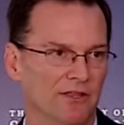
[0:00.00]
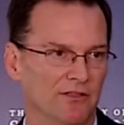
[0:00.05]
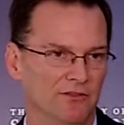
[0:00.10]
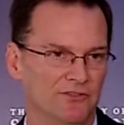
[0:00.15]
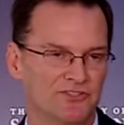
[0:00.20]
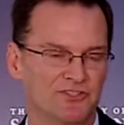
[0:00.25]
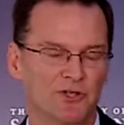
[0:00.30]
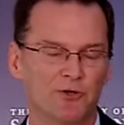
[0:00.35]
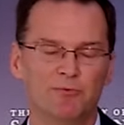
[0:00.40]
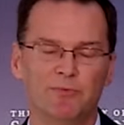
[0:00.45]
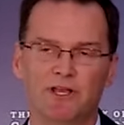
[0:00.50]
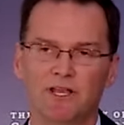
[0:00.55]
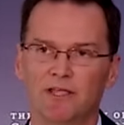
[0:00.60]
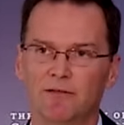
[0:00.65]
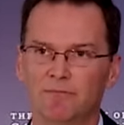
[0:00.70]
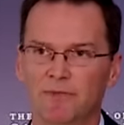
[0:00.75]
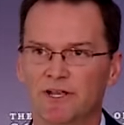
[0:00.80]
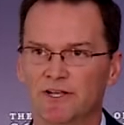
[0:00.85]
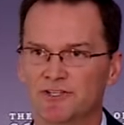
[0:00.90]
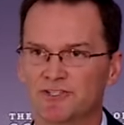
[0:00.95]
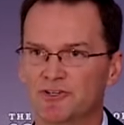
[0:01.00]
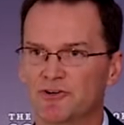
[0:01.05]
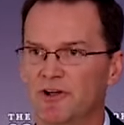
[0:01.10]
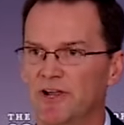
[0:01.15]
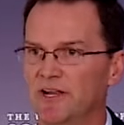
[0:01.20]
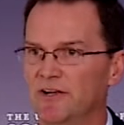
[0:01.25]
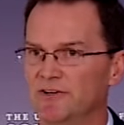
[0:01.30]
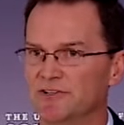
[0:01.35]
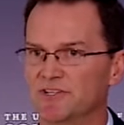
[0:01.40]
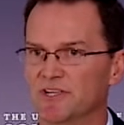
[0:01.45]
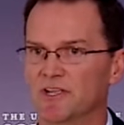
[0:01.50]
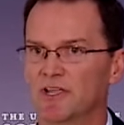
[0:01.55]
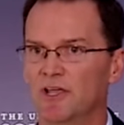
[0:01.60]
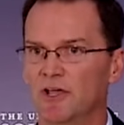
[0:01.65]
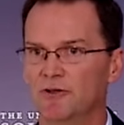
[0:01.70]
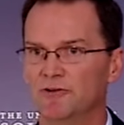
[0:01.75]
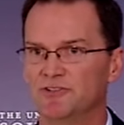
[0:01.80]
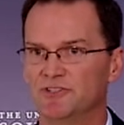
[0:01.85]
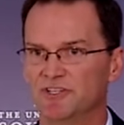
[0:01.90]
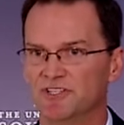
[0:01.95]
so many administrators and
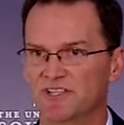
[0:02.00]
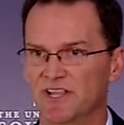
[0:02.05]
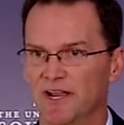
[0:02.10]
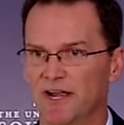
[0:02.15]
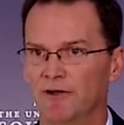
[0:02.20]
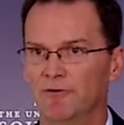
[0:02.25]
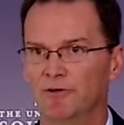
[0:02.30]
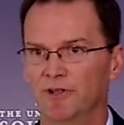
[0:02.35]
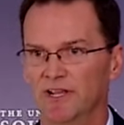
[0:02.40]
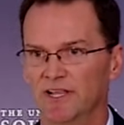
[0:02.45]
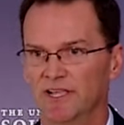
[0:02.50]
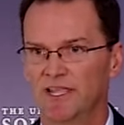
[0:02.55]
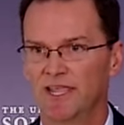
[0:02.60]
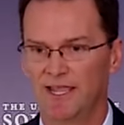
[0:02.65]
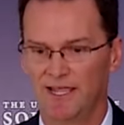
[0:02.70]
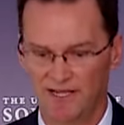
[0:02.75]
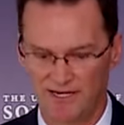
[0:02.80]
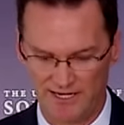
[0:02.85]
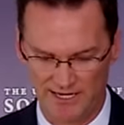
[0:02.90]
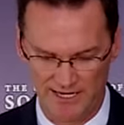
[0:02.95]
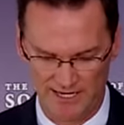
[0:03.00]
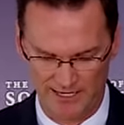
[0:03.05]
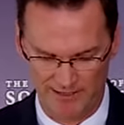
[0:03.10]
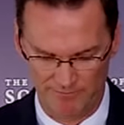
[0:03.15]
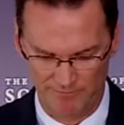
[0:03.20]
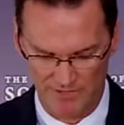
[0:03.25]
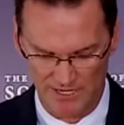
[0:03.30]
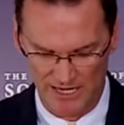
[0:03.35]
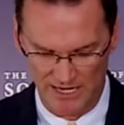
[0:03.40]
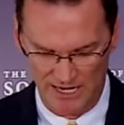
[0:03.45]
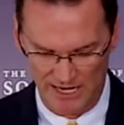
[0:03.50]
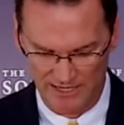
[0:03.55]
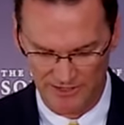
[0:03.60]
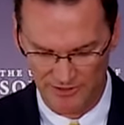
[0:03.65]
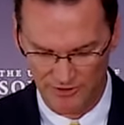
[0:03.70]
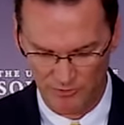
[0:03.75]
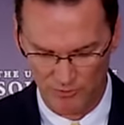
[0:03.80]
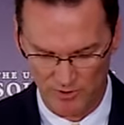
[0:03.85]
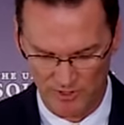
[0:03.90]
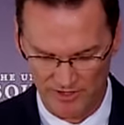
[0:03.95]
coaches that I really can't name. I
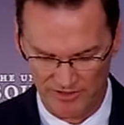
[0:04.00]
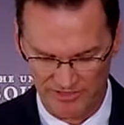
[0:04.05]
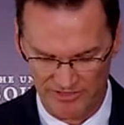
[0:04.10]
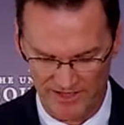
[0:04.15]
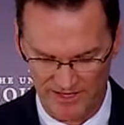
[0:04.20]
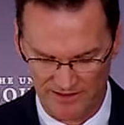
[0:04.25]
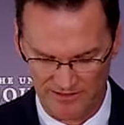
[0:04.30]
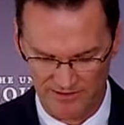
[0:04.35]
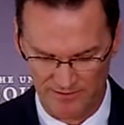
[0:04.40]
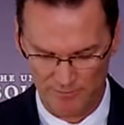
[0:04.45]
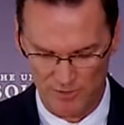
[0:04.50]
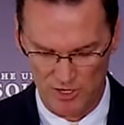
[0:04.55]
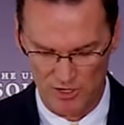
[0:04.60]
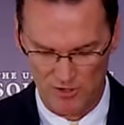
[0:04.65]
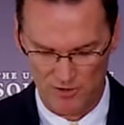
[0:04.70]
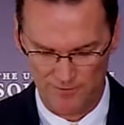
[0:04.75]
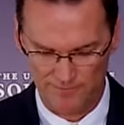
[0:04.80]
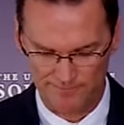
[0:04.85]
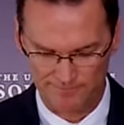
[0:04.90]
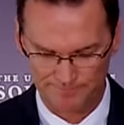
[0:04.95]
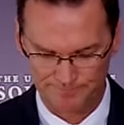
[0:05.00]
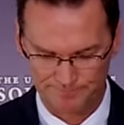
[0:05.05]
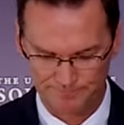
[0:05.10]
do want to thank them all.